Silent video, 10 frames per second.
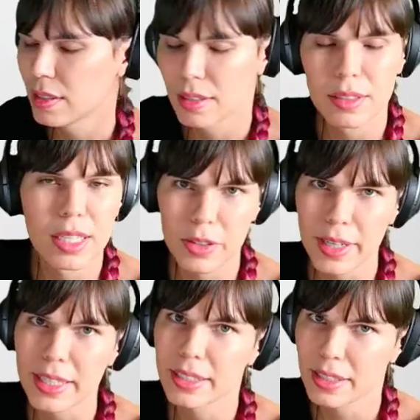That's
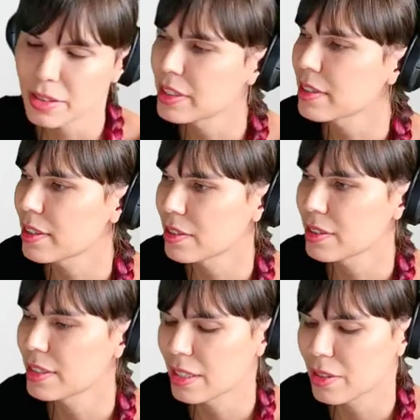right, 0, 0.
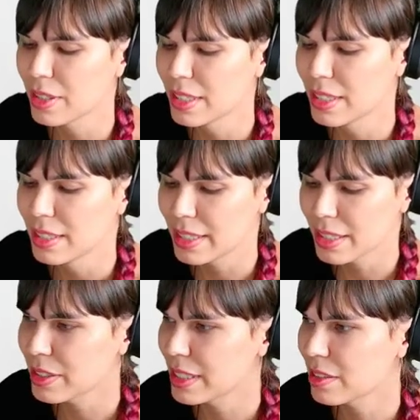So
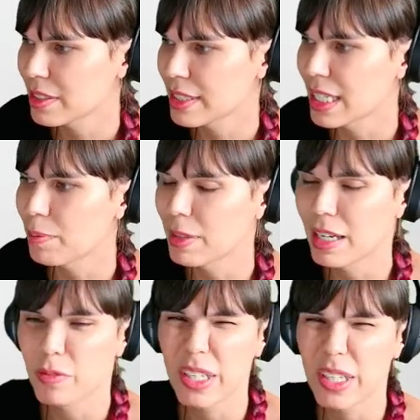0, 0 is the top
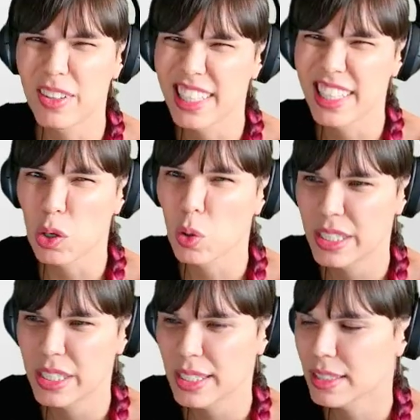left. We call that the
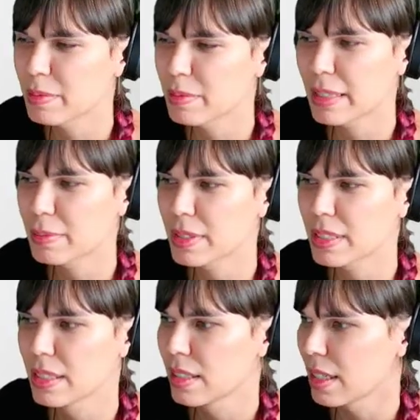origin sometimes.
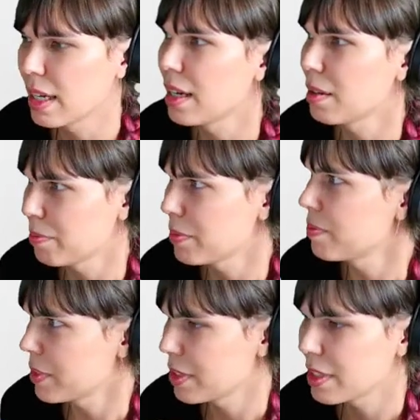
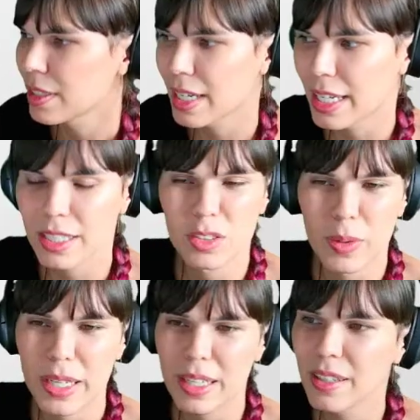Got it as
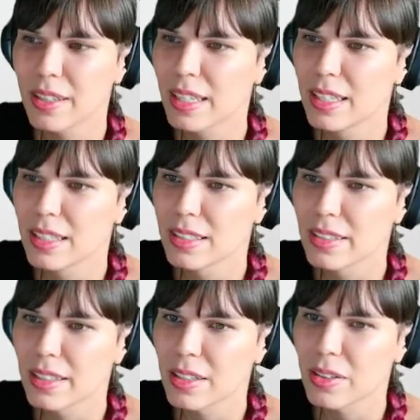well.
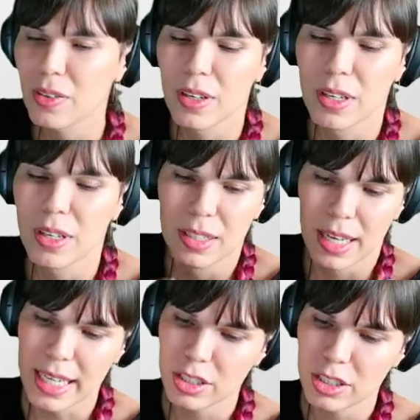So
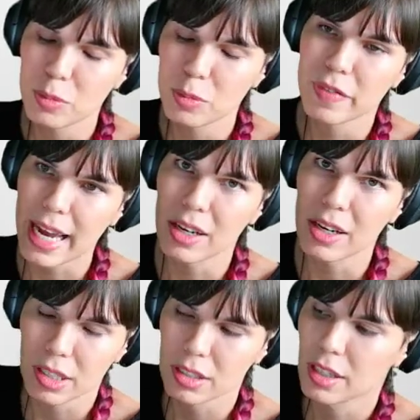as you move out
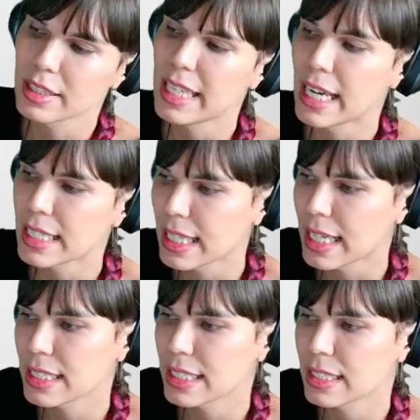along the
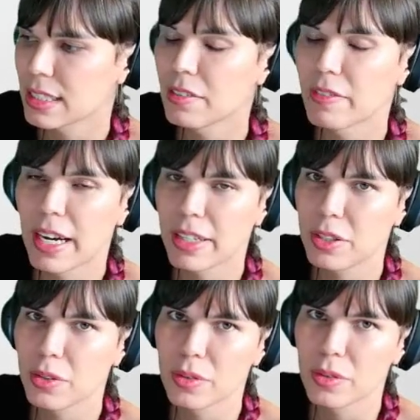x-axis, the
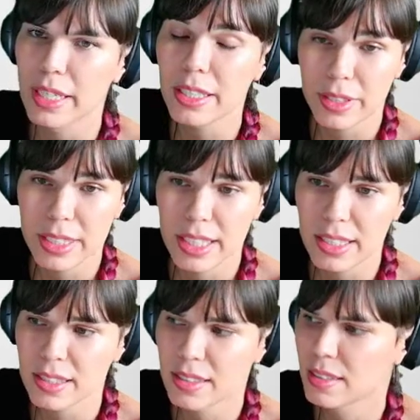value
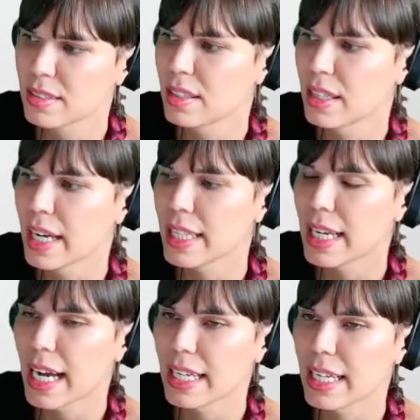increases. And then
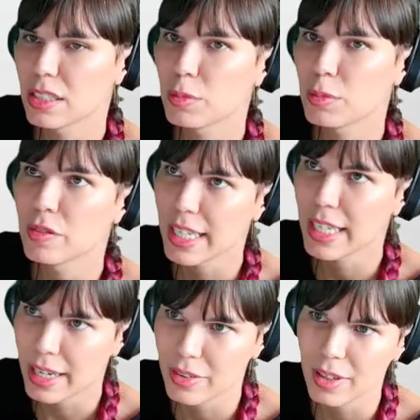as you move
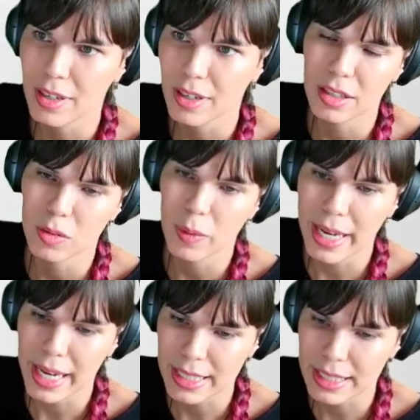down on the
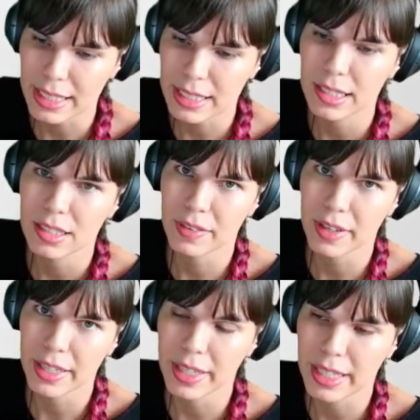y-axis, the
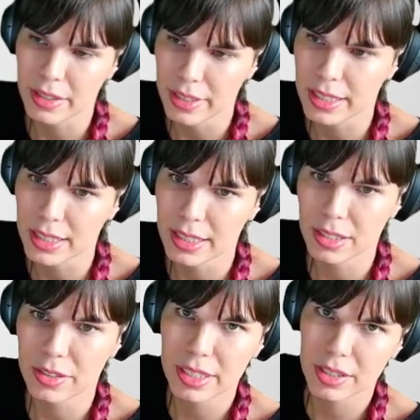value increases. So
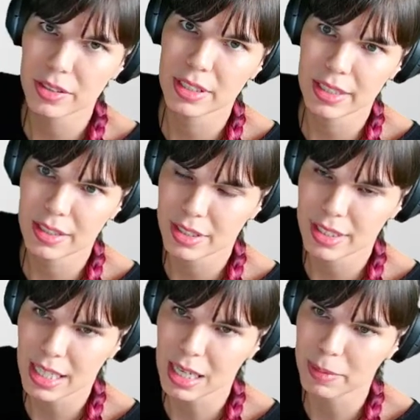0, 0 is
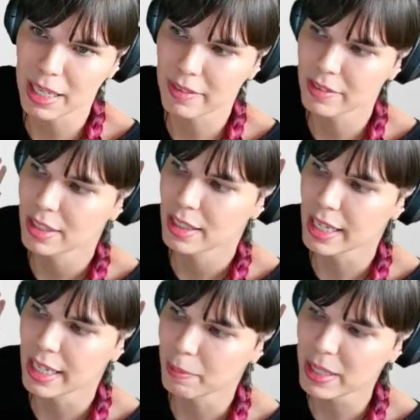top left.
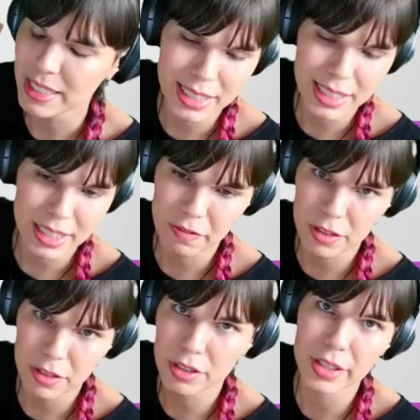And basically, the
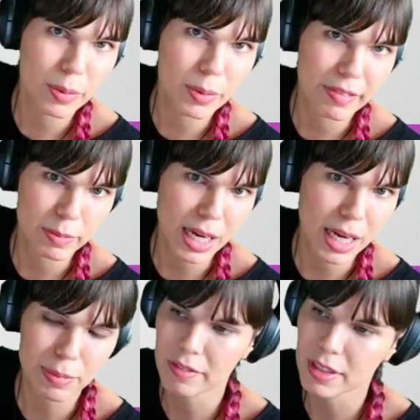further you get away from top
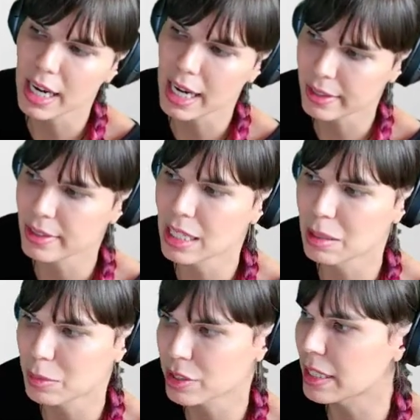left, the higher the
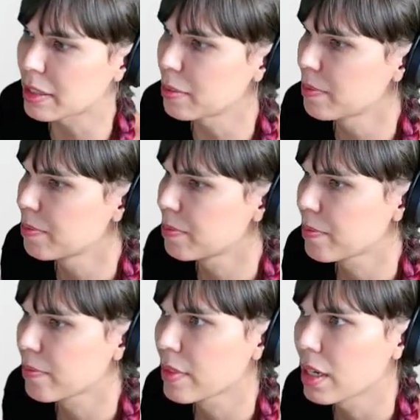numbers go
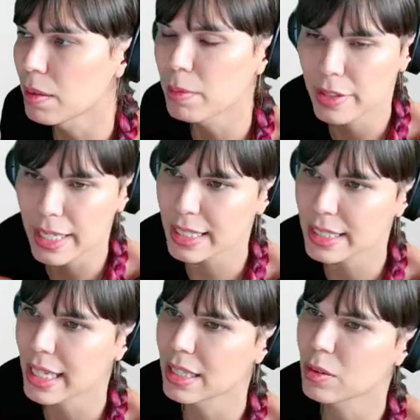on both the x
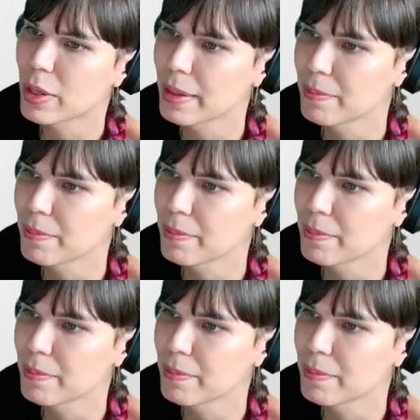and the y.